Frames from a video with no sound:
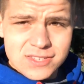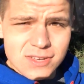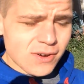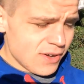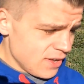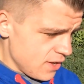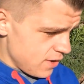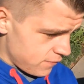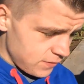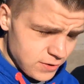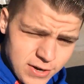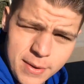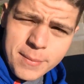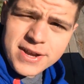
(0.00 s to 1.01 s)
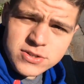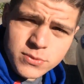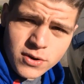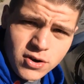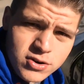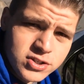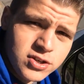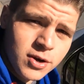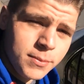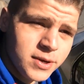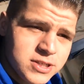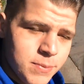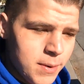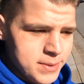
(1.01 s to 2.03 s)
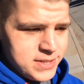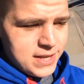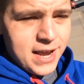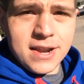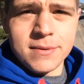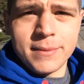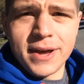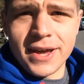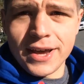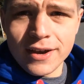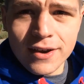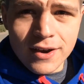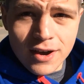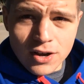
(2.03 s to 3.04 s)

So figured I might as well go to Starbucks, probably say hi to my